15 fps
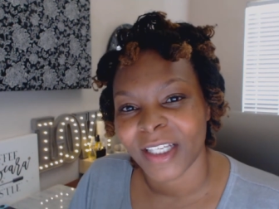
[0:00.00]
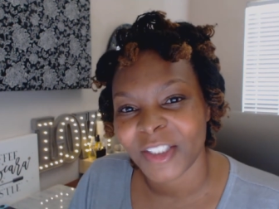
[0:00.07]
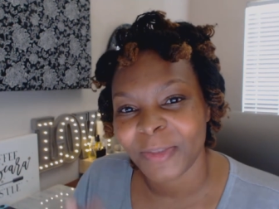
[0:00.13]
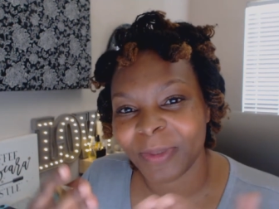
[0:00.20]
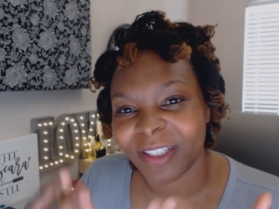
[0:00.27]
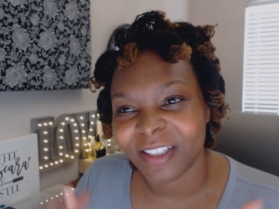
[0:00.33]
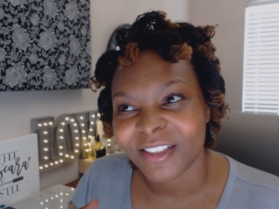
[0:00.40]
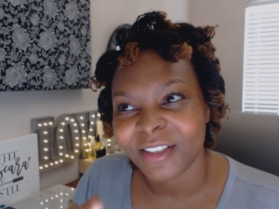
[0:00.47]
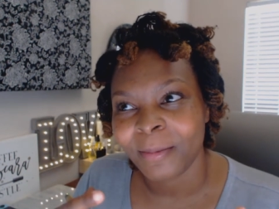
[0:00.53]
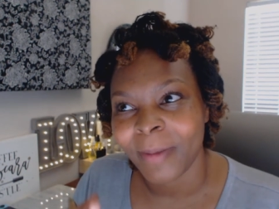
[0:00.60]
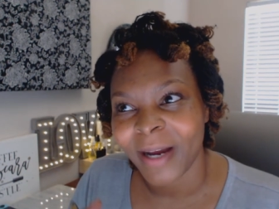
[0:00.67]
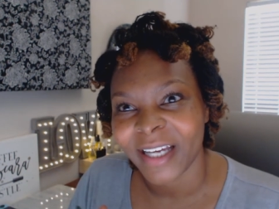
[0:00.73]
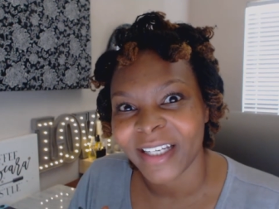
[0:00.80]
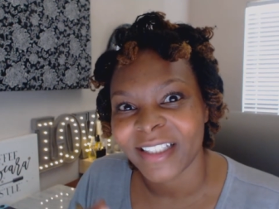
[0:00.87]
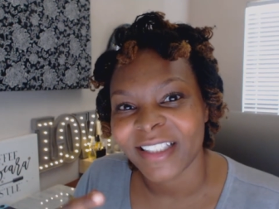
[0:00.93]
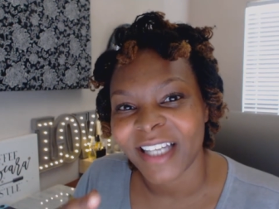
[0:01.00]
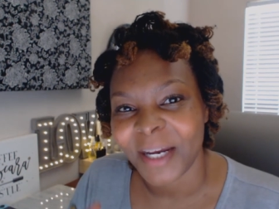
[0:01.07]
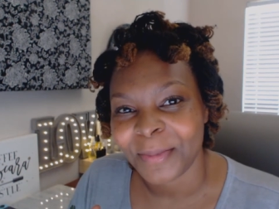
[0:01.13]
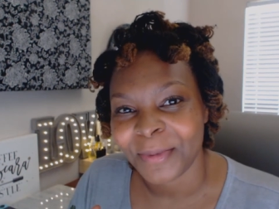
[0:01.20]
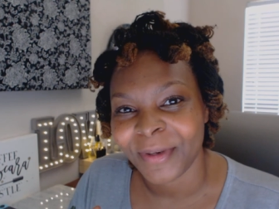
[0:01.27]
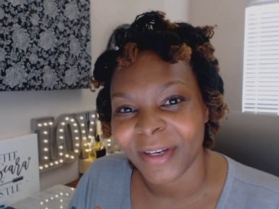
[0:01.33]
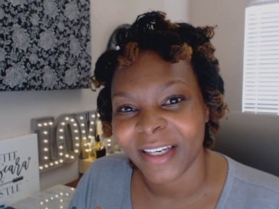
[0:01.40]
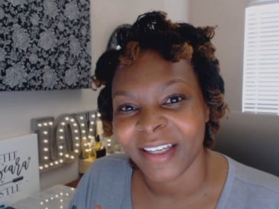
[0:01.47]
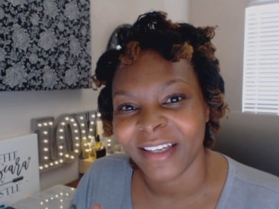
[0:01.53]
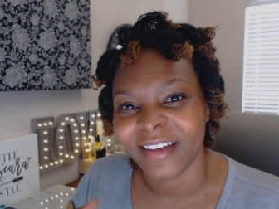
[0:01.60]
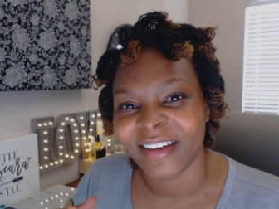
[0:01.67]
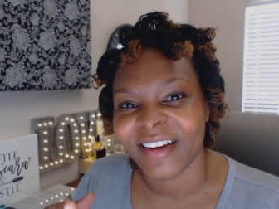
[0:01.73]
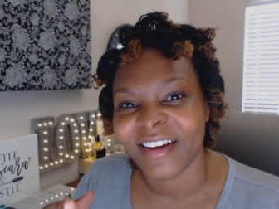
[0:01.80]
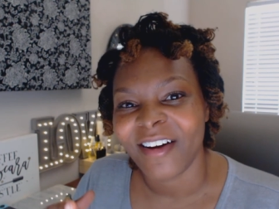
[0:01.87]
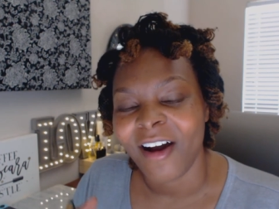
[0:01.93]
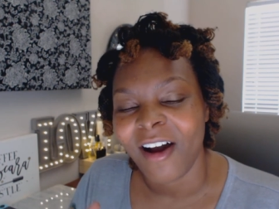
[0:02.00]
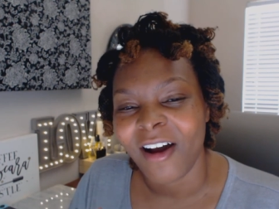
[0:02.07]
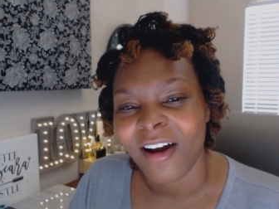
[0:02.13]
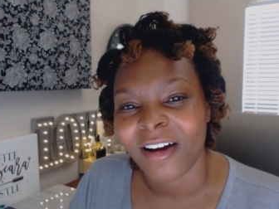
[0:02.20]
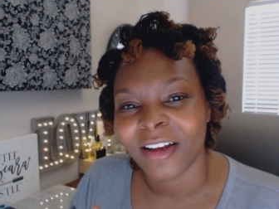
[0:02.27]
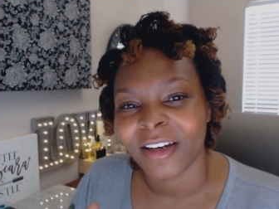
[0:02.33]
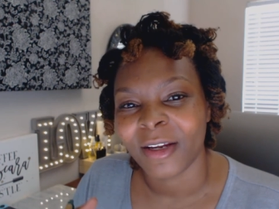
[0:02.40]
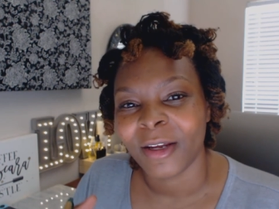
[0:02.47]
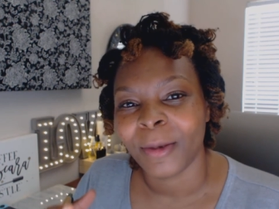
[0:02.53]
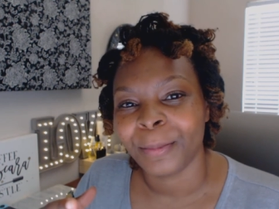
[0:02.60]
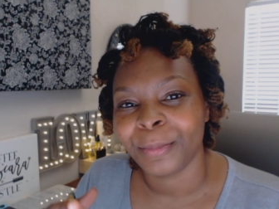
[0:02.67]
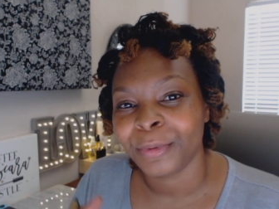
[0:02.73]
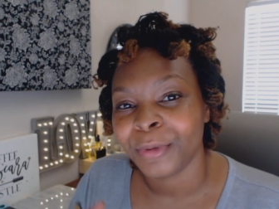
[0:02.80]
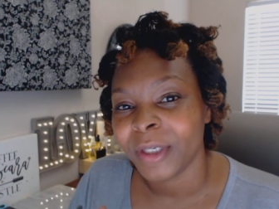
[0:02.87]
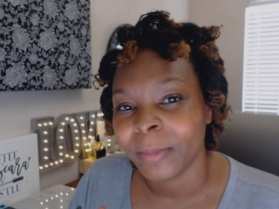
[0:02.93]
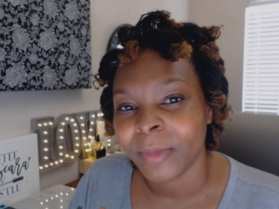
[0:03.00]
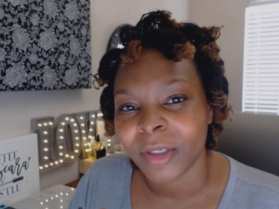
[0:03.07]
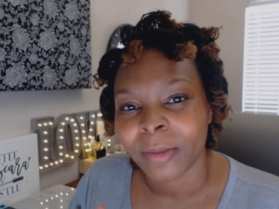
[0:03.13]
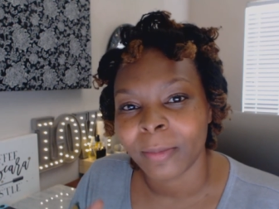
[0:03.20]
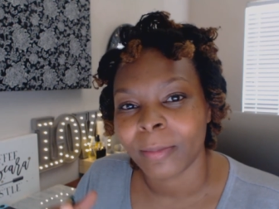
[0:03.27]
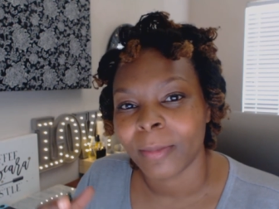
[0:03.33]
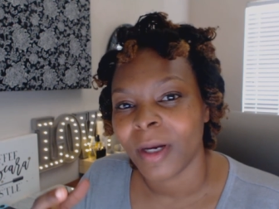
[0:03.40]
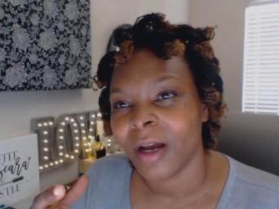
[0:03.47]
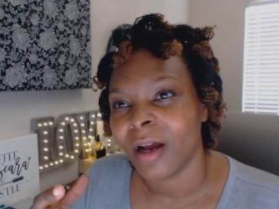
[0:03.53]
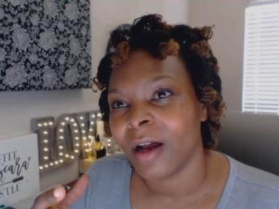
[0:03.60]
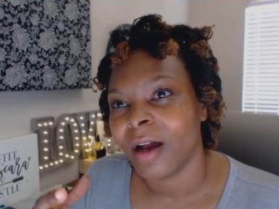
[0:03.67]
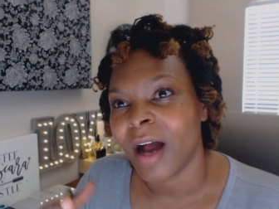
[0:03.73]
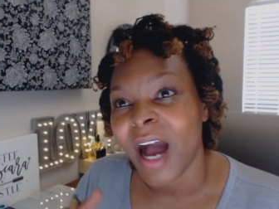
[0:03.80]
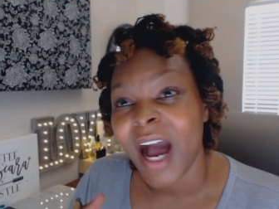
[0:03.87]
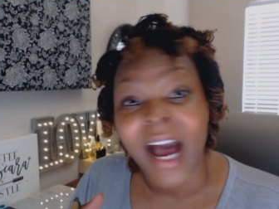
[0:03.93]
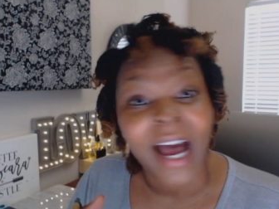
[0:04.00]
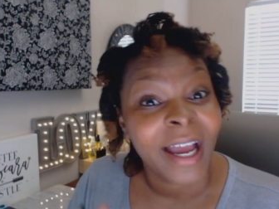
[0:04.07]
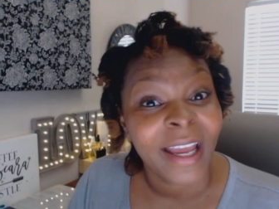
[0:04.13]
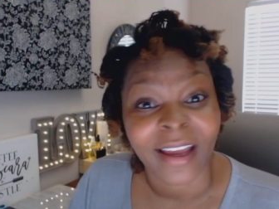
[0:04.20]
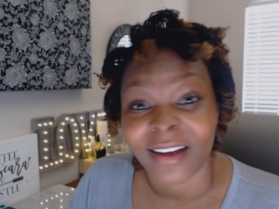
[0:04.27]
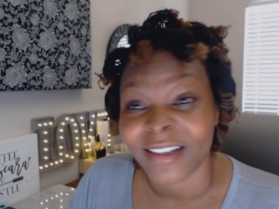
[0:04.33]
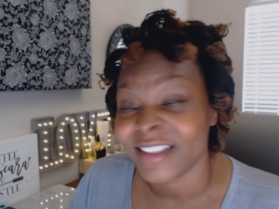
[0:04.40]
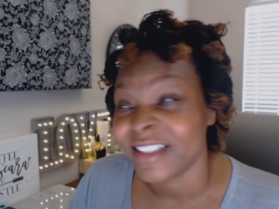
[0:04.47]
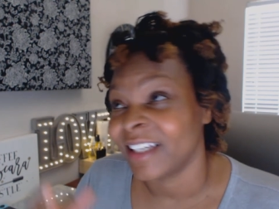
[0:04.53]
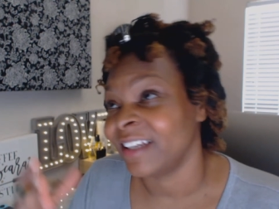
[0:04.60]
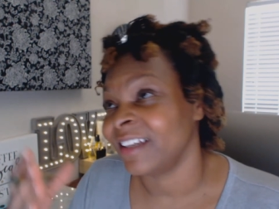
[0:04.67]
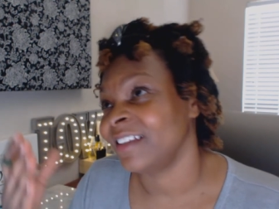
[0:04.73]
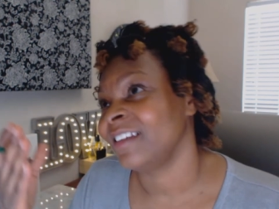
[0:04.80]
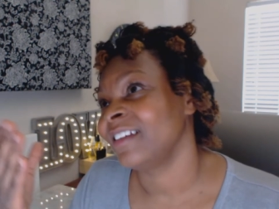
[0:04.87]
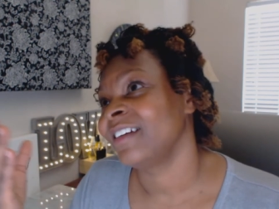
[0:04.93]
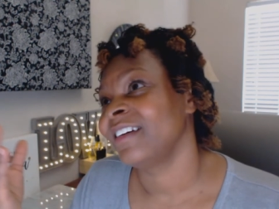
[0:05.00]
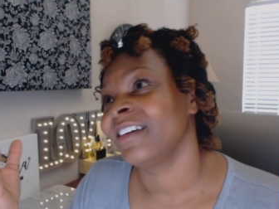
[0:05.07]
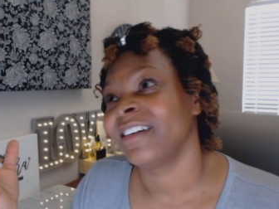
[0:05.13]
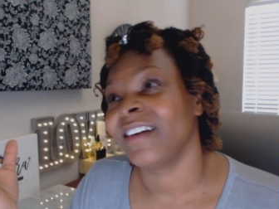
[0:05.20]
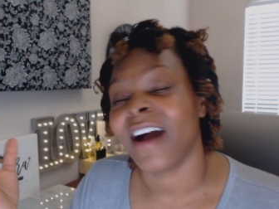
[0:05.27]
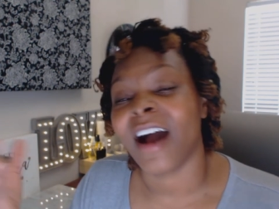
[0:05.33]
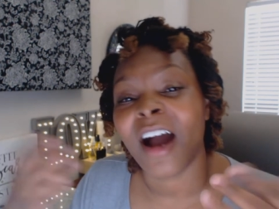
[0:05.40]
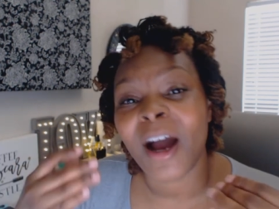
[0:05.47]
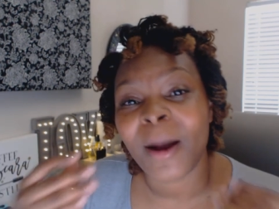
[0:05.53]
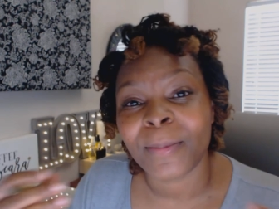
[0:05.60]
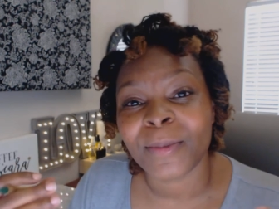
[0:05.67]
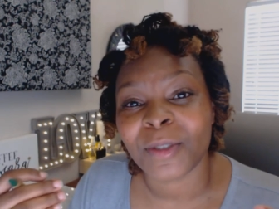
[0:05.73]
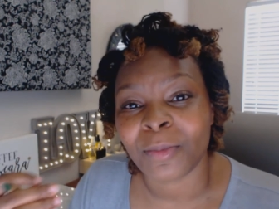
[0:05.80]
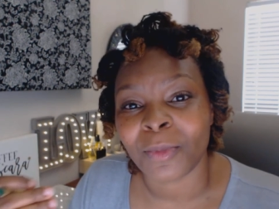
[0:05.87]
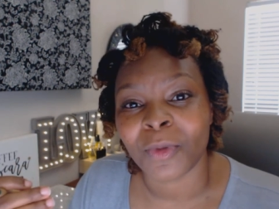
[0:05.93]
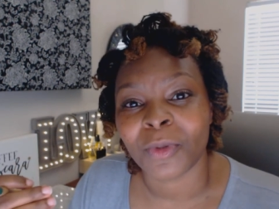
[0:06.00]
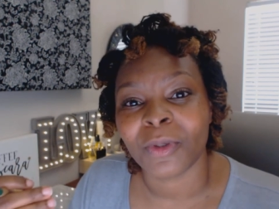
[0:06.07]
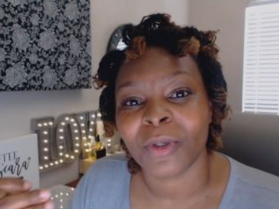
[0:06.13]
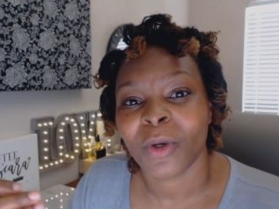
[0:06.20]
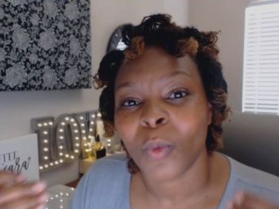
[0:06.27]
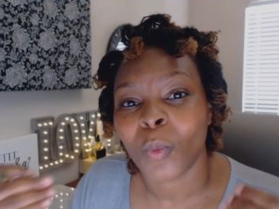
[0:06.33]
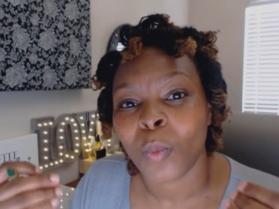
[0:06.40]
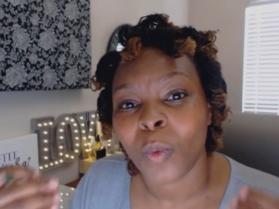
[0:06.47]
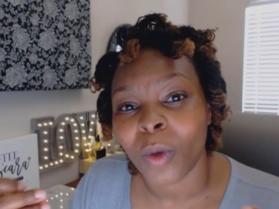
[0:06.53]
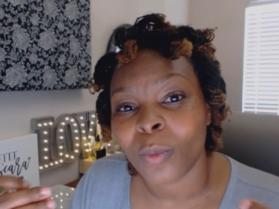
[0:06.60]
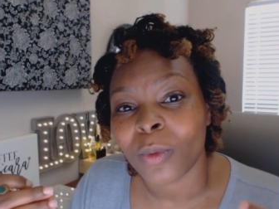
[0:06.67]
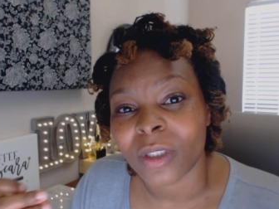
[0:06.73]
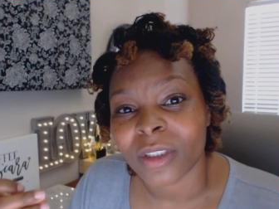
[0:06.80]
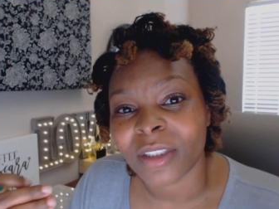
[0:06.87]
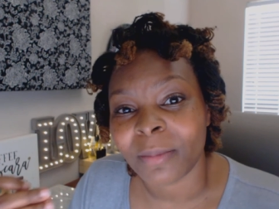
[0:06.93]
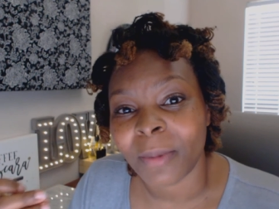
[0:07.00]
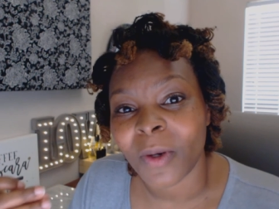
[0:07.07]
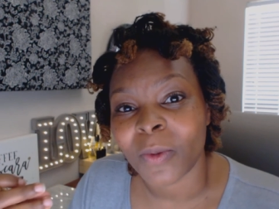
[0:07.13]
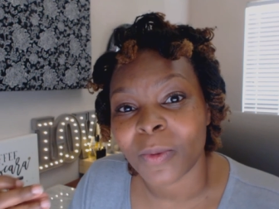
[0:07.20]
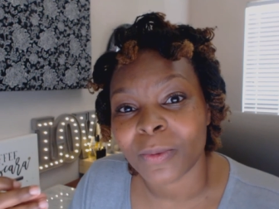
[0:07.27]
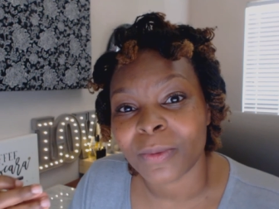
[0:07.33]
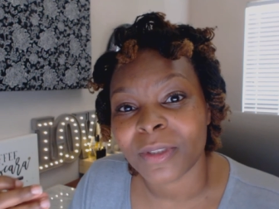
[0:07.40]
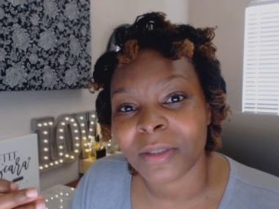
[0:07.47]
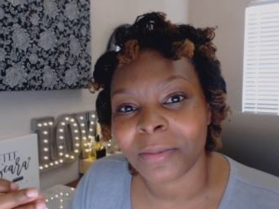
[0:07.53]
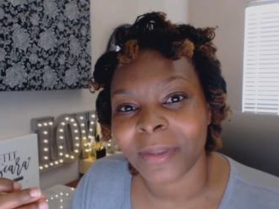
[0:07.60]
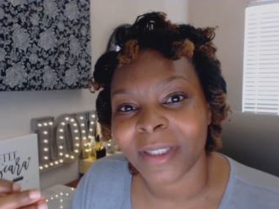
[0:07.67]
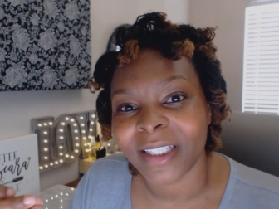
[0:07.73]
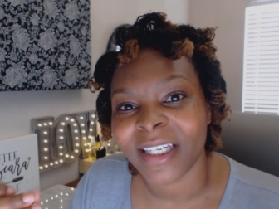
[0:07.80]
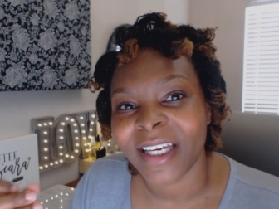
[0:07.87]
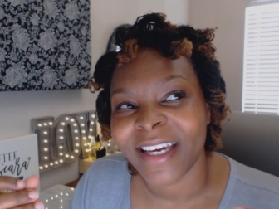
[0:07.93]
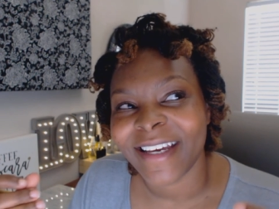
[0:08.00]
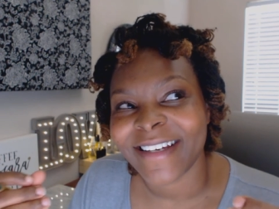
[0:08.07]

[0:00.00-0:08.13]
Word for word: it's because our body's operating on premium, high octane, optimal, what we're supposed to be.